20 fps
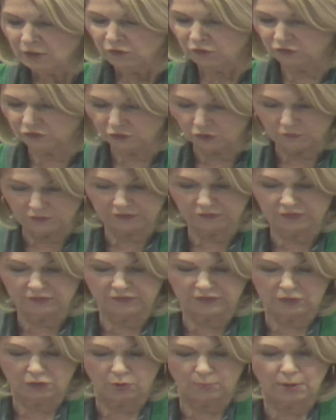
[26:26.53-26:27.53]

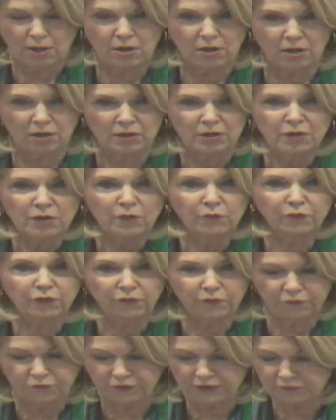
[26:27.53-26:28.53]
services in Omaha
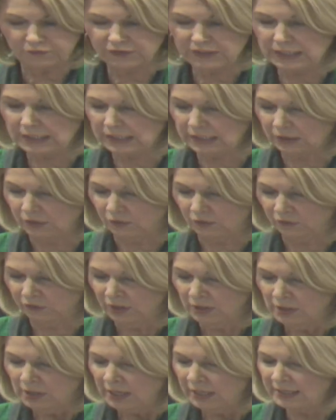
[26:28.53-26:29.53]
for 50 years